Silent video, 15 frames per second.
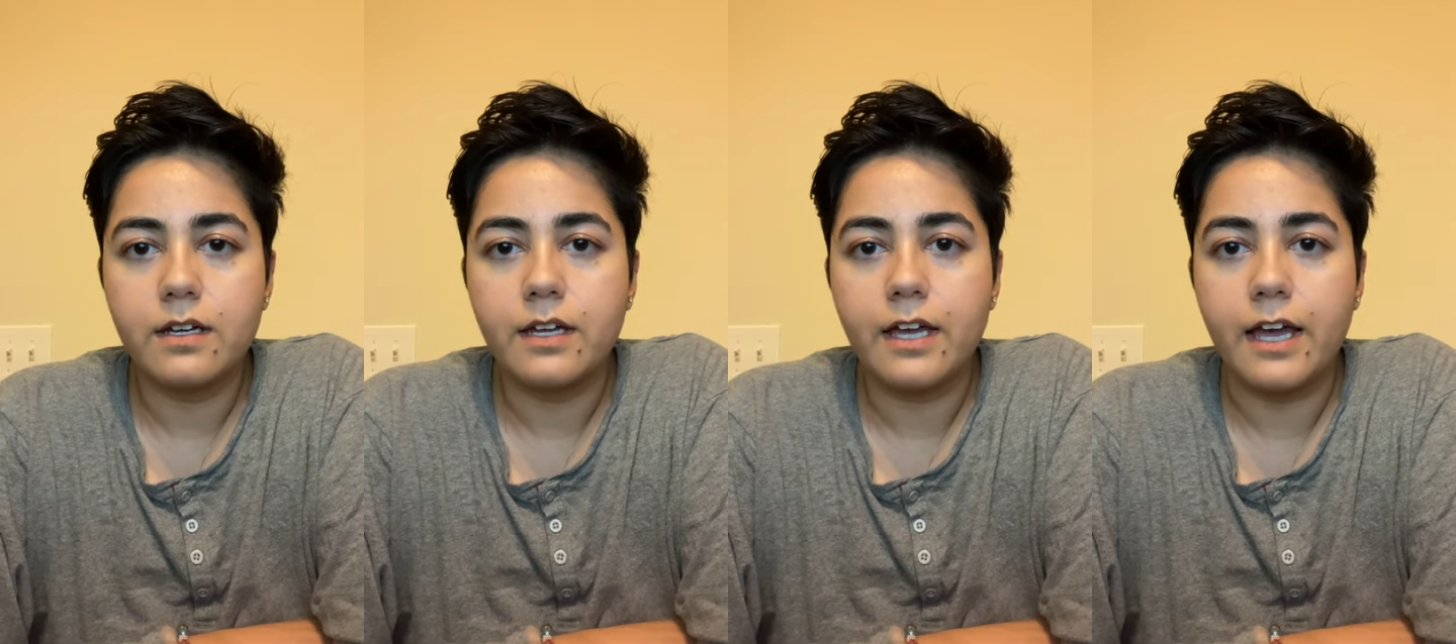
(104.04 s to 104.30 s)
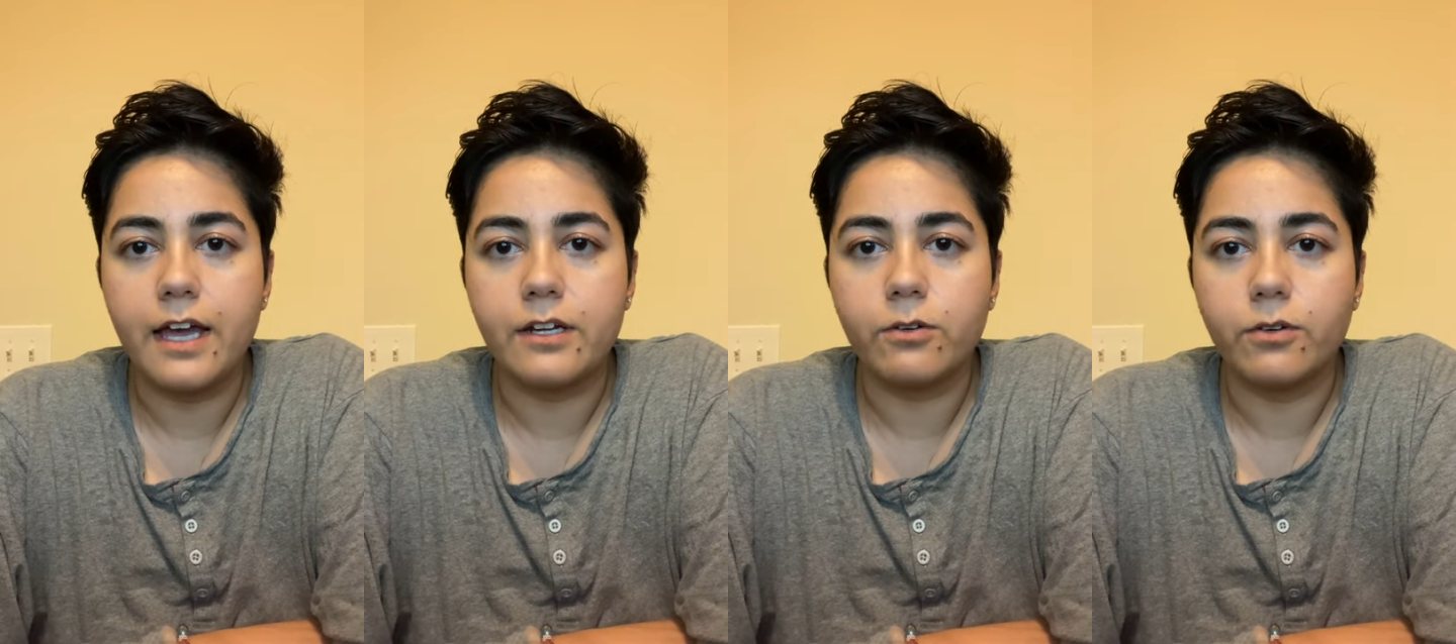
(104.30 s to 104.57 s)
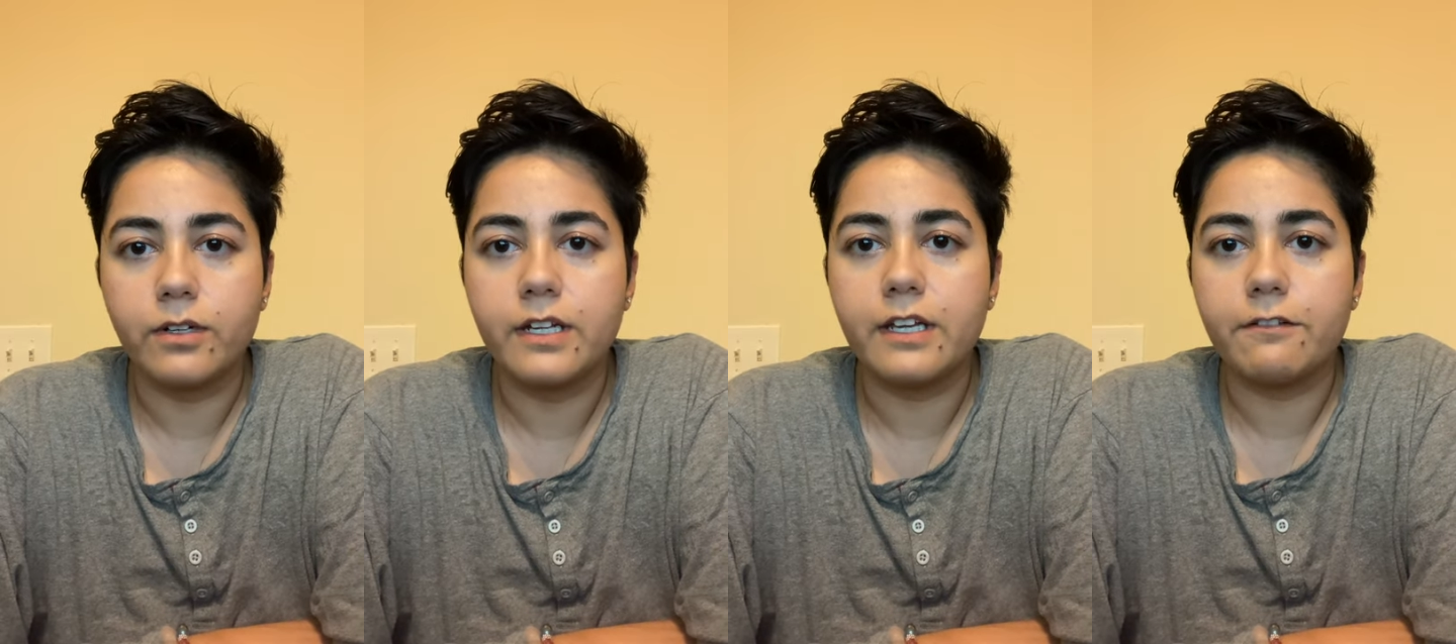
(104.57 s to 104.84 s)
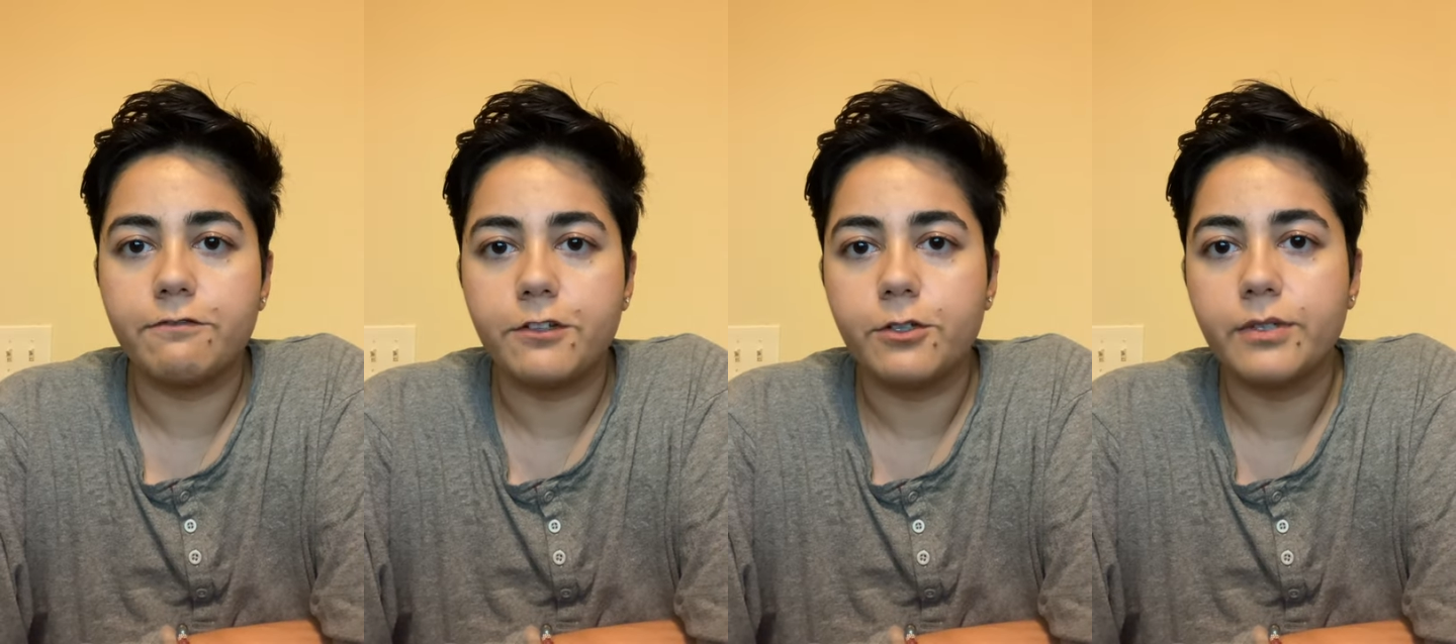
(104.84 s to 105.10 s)
and only a
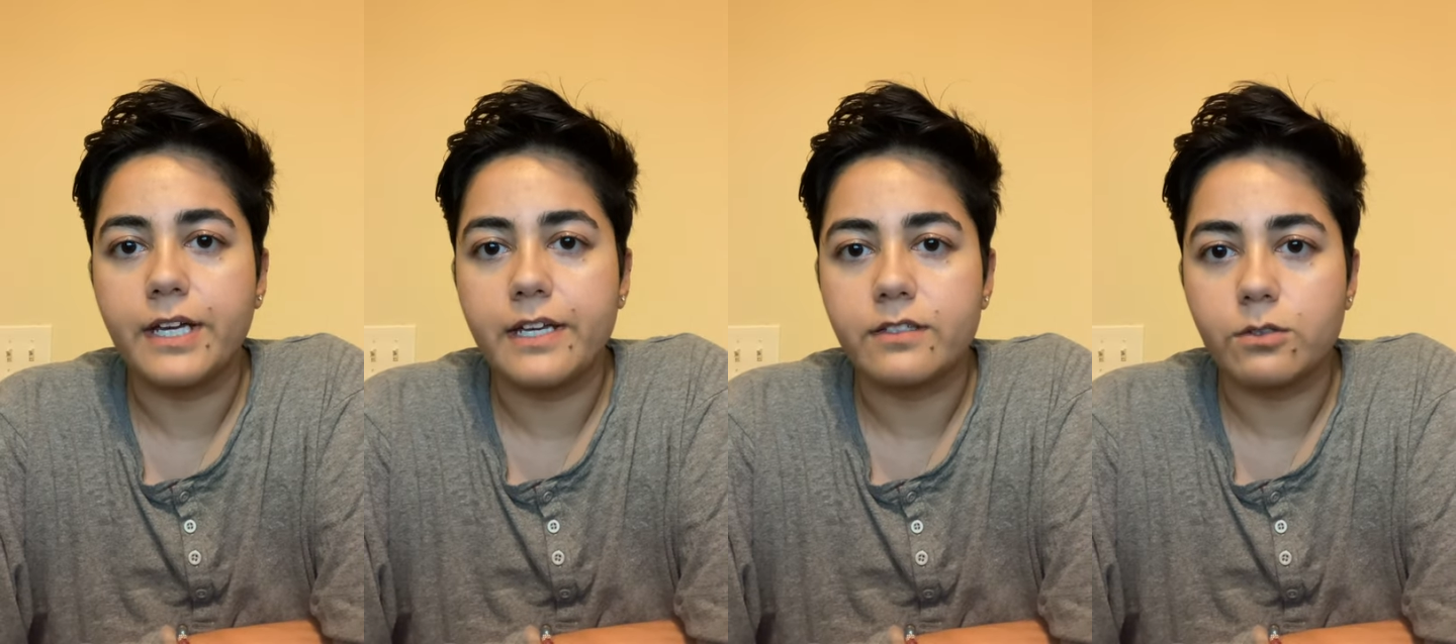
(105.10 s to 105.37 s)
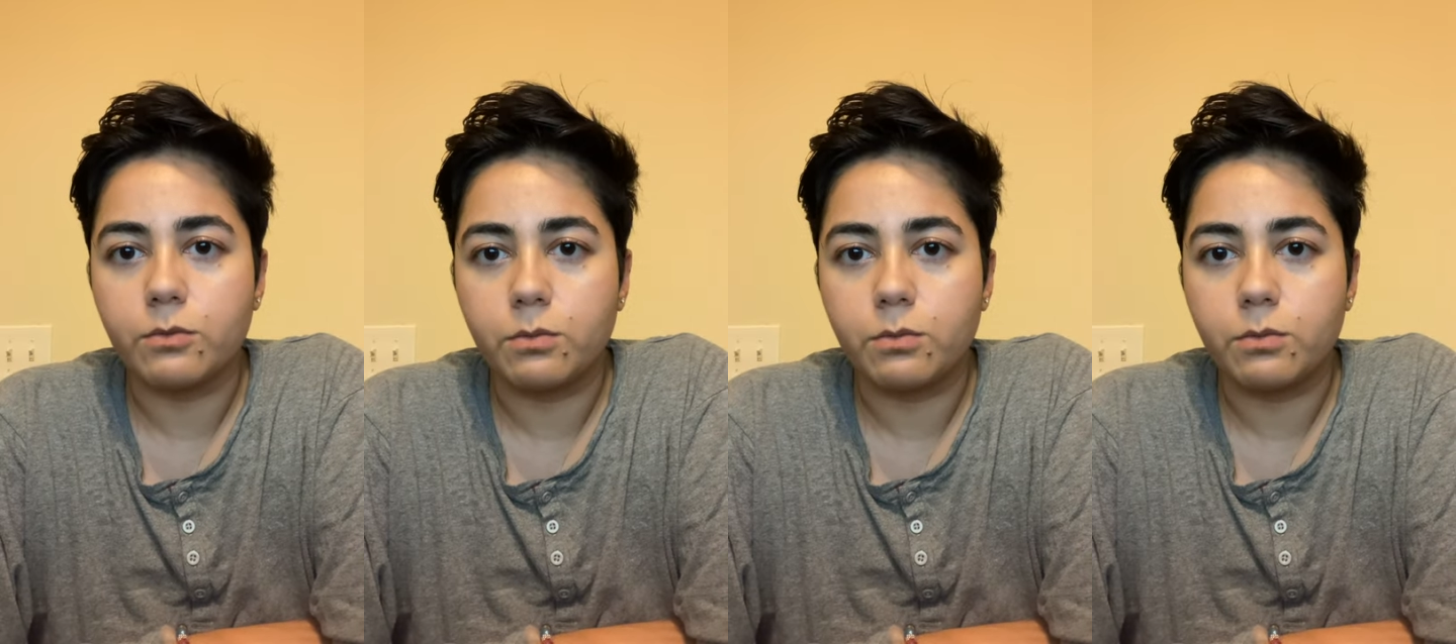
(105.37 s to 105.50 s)
few days a